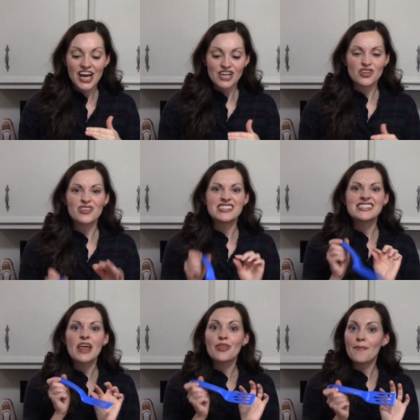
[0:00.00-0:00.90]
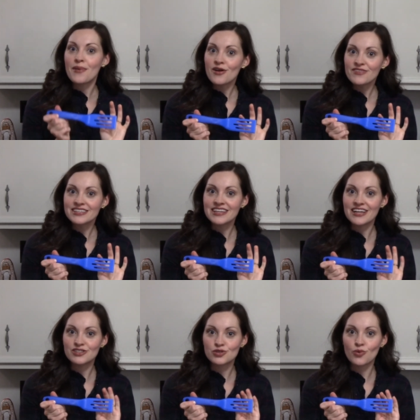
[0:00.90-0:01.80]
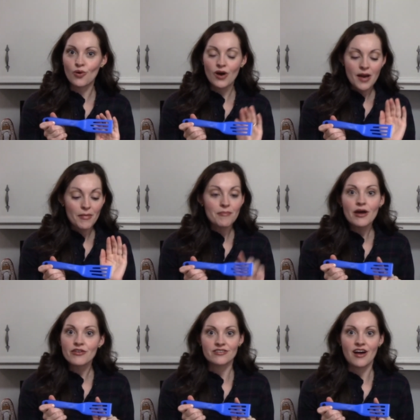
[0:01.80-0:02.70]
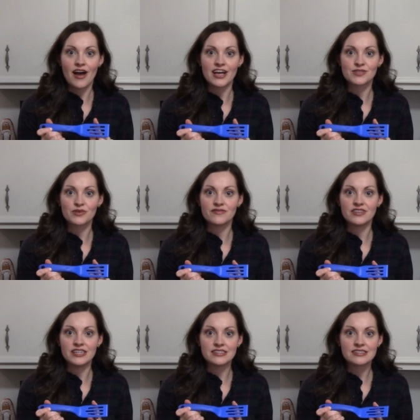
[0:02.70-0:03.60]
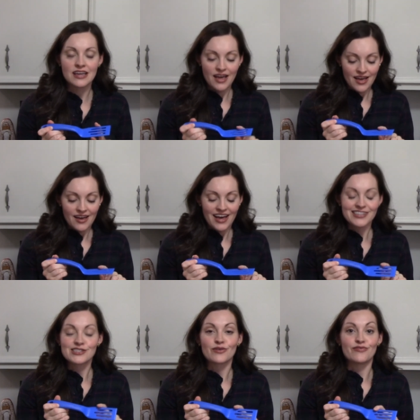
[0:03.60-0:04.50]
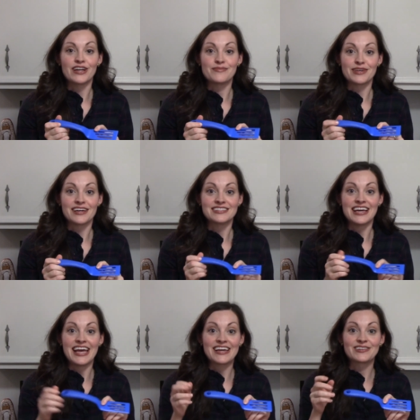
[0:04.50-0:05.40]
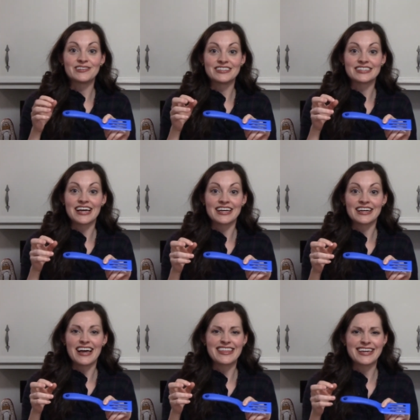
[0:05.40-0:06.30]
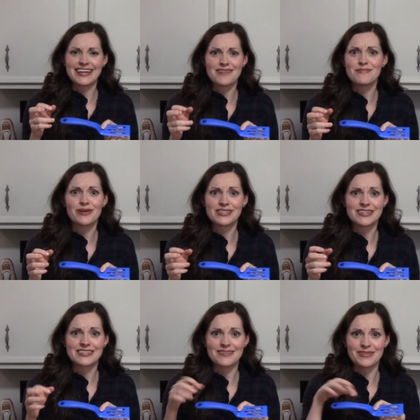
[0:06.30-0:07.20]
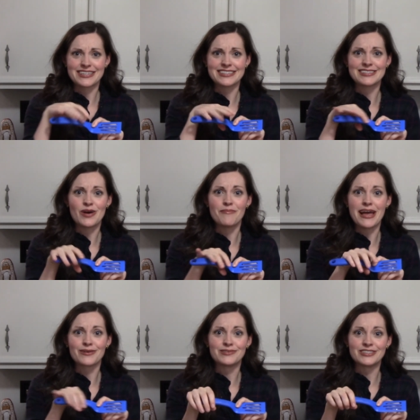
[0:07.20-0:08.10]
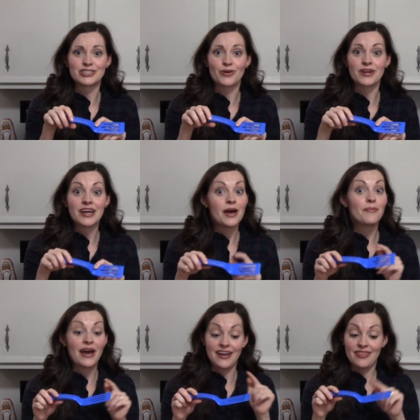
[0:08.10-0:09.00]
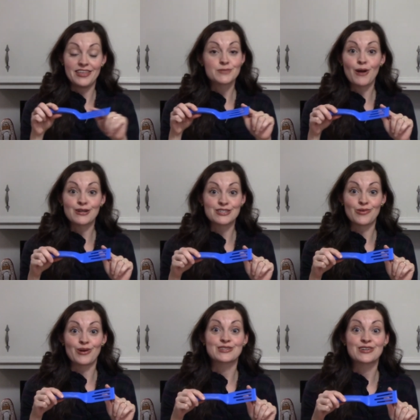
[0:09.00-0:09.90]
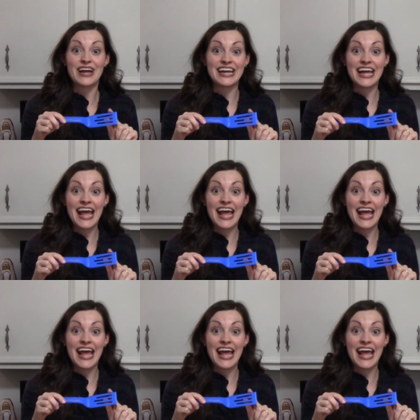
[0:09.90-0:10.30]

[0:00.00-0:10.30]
So this is the perfect size tool. My mother-in-law has one of these, and it's so funny because the handle is like, I think it got melted or something because it's all mangled and short, but this part still works great.